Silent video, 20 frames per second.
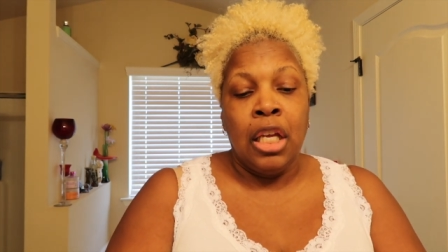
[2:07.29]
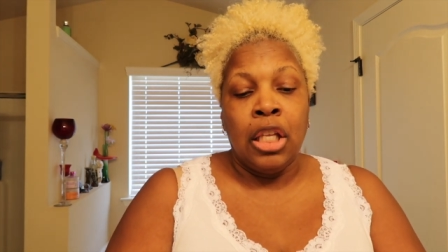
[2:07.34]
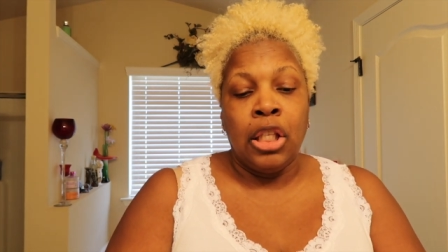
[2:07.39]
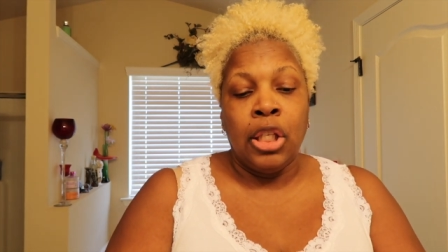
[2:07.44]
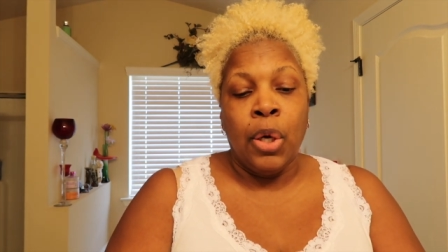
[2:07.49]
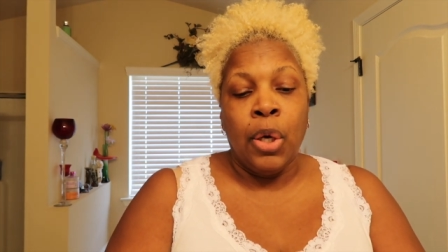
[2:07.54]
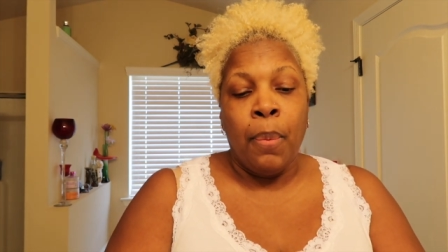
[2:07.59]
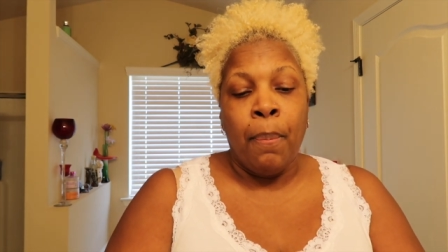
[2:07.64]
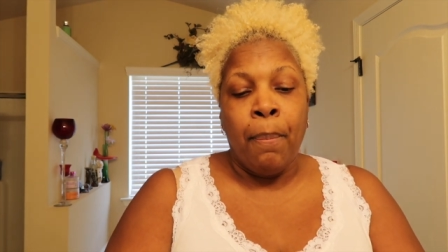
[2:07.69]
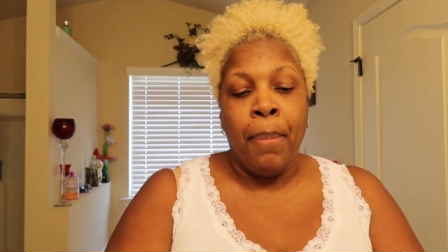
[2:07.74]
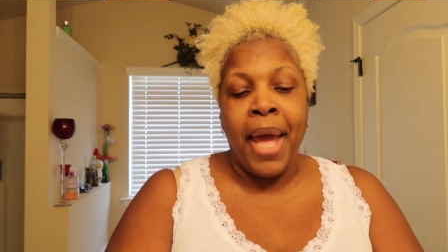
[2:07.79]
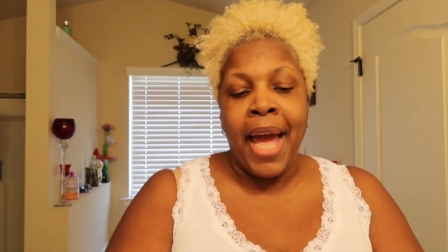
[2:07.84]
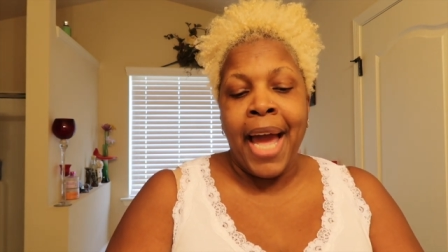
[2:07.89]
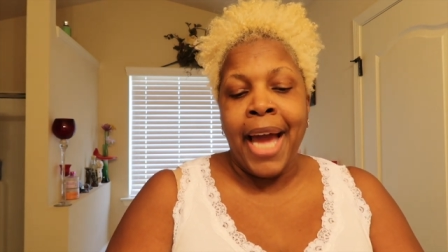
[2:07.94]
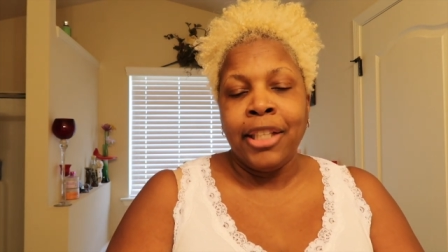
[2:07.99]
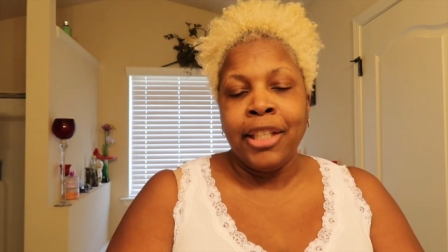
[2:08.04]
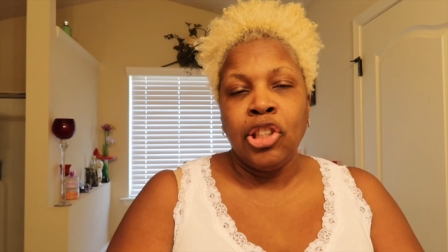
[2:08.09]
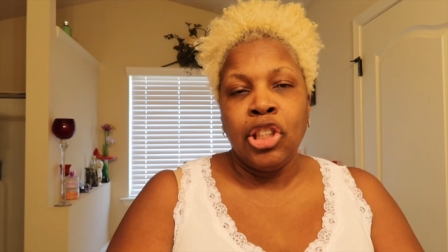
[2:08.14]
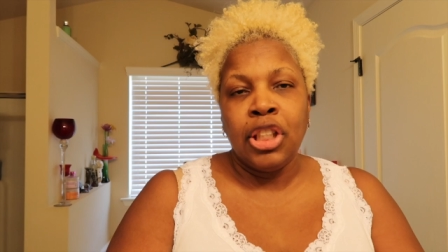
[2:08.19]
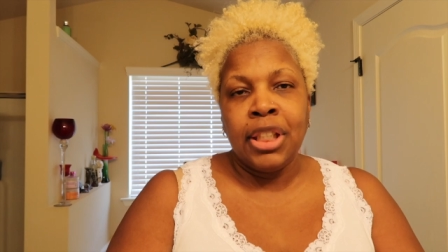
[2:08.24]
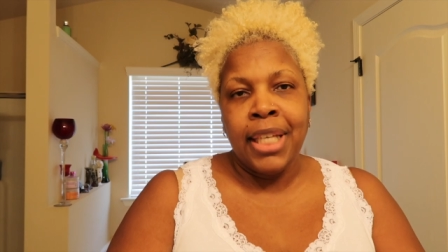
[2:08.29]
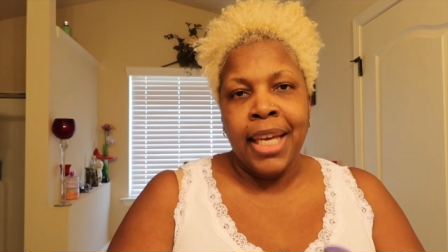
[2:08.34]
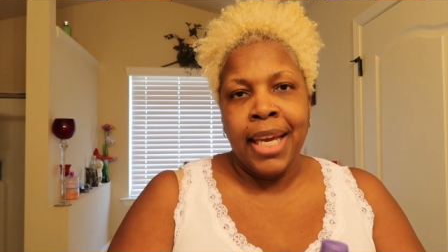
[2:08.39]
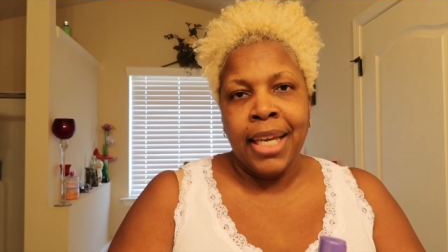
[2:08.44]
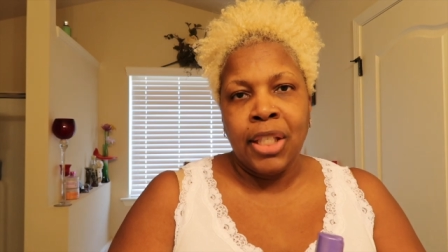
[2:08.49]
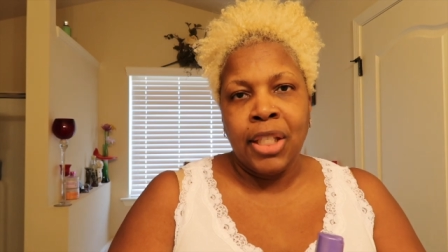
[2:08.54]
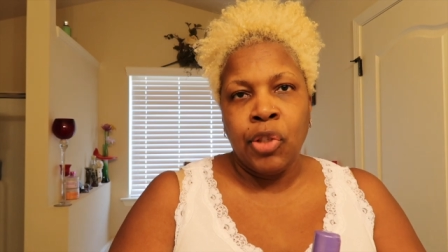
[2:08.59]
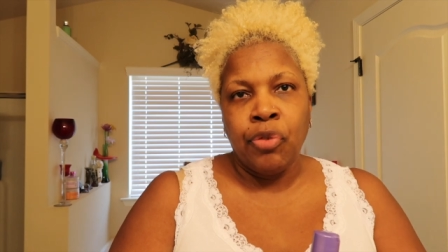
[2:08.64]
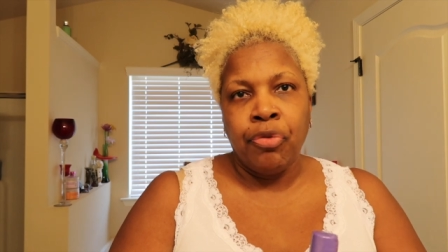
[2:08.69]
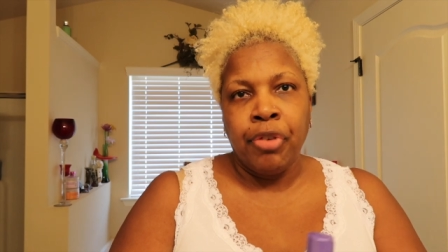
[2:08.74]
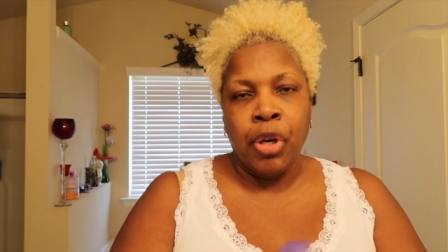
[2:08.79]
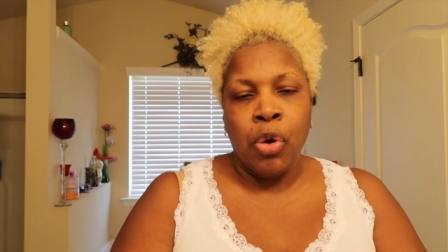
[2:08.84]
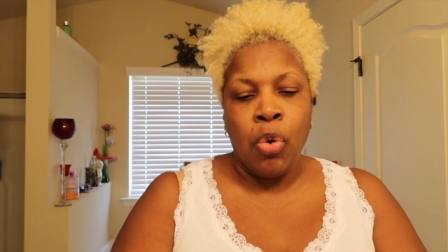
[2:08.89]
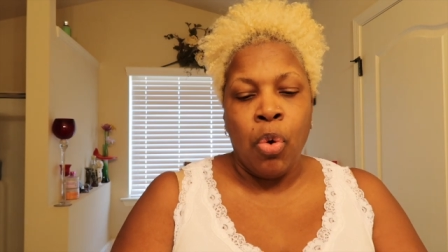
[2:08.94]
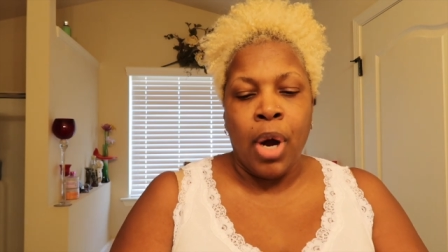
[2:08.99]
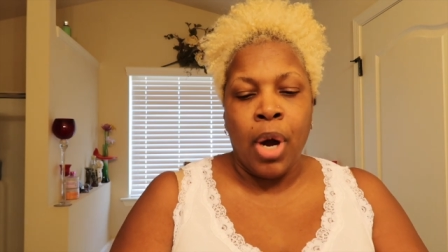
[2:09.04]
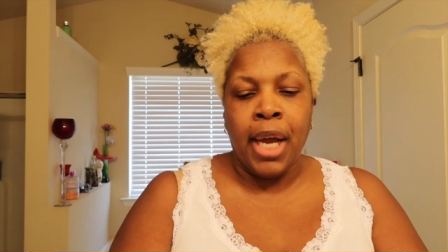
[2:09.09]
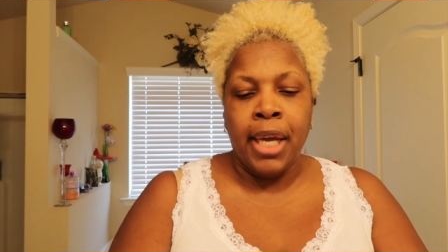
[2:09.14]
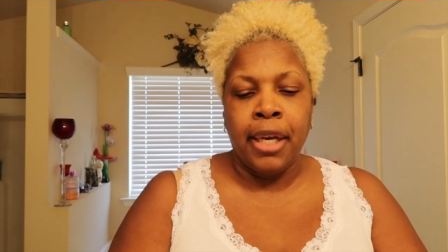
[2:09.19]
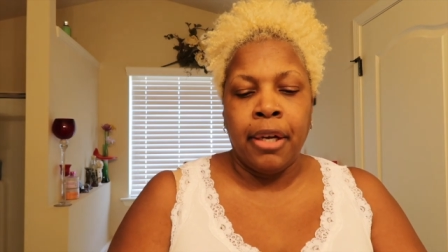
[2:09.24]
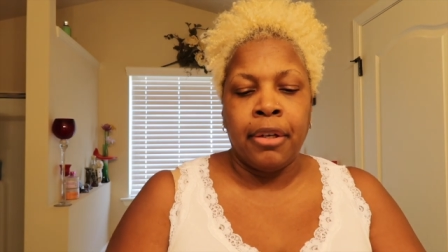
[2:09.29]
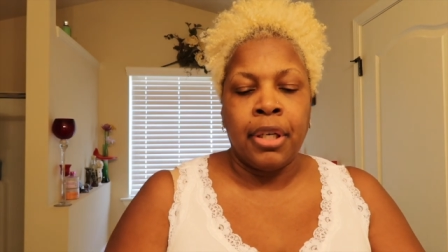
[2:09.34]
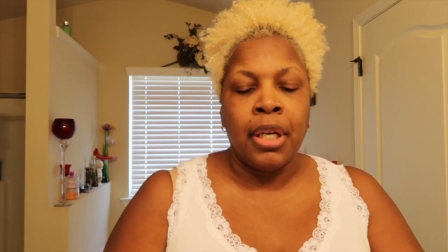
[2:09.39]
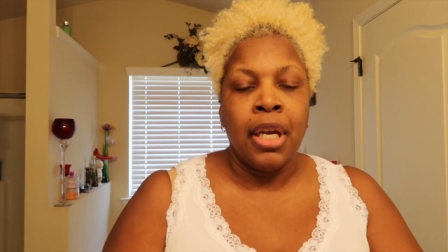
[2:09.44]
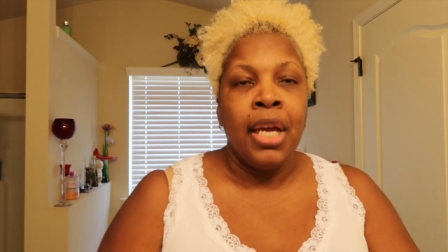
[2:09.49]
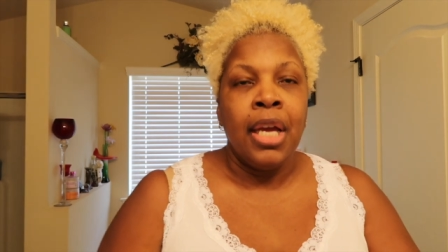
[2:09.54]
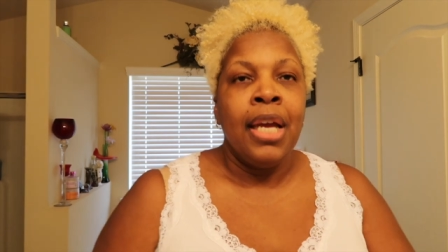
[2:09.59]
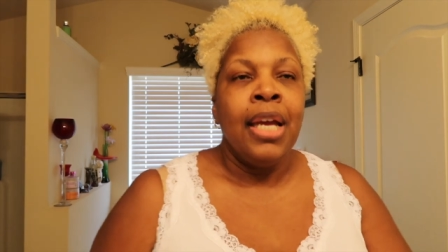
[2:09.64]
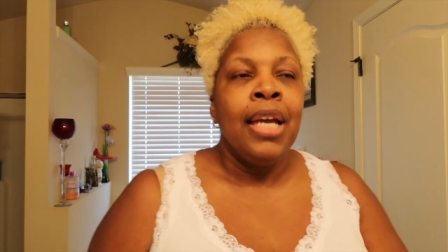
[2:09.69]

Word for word: No patch test required.